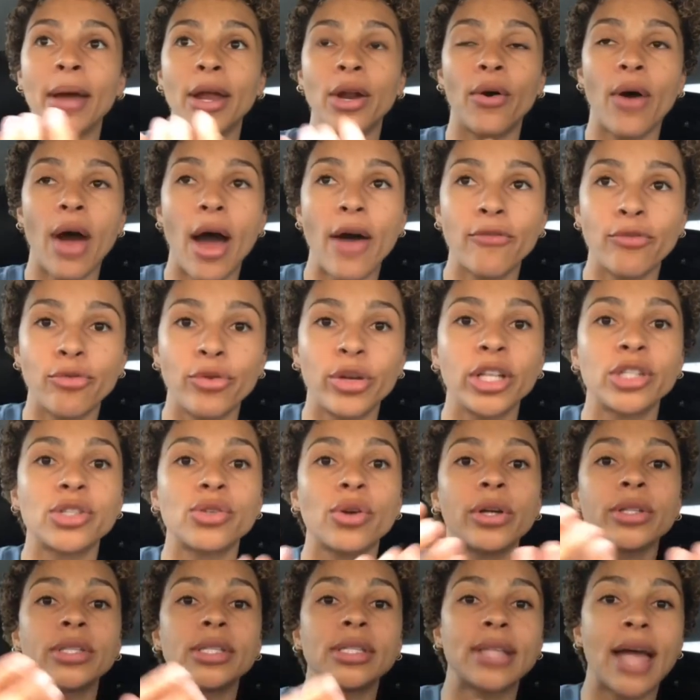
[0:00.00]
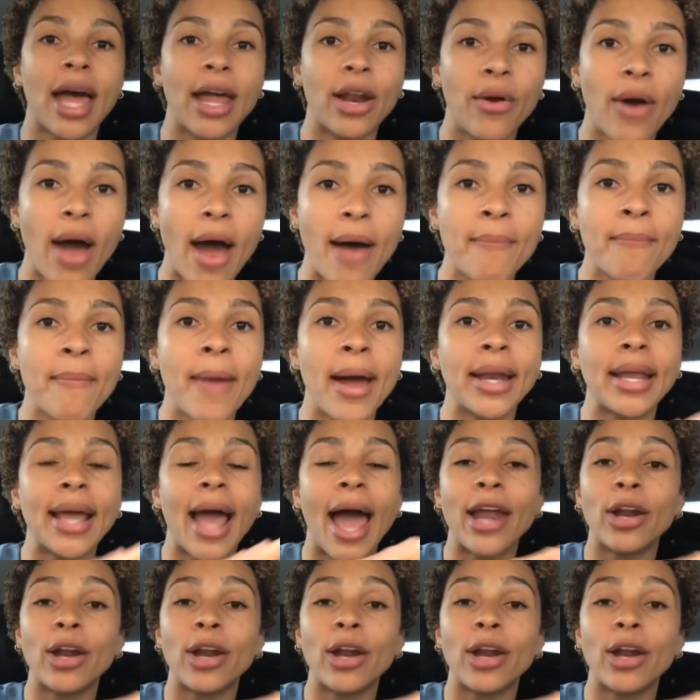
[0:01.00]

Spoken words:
I don't have resources, I don't have money,